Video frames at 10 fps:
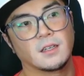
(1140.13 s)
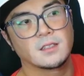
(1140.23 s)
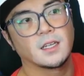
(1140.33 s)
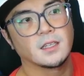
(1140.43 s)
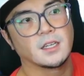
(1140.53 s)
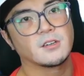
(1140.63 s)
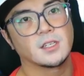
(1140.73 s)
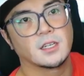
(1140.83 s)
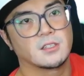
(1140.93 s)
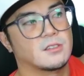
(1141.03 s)
10 liters
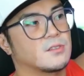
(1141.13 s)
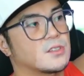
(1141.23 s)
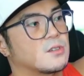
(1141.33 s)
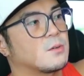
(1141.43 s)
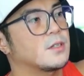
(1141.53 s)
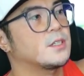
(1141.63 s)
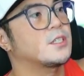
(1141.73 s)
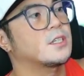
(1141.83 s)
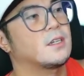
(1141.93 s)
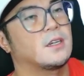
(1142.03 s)
extra of
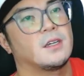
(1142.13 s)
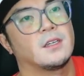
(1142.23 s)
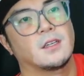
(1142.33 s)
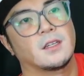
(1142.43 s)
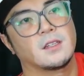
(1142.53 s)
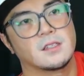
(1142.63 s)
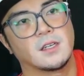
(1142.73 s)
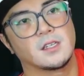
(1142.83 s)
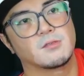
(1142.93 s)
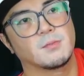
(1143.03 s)
storage, get this
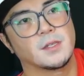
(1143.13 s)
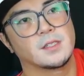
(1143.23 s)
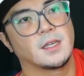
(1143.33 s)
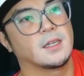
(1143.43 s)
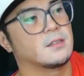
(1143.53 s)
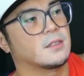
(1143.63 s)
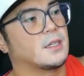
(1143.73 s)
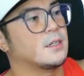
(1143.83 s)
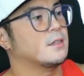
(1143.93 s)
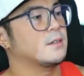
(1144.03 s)
nice robust handle
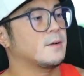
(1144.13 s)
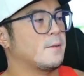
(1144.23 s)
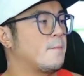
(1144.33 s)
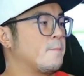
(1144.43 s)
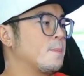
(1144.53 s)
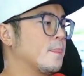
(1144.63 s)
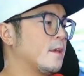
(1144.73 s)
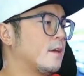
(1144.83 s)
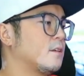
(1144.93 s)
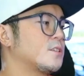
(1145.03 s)
here,
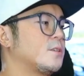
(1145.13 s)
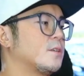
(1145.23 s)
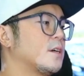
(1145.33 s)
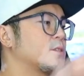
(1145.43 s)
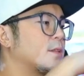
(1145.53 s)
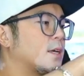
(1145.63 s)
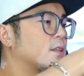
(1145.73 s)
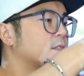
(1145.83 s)
and I'll show you guys what that looks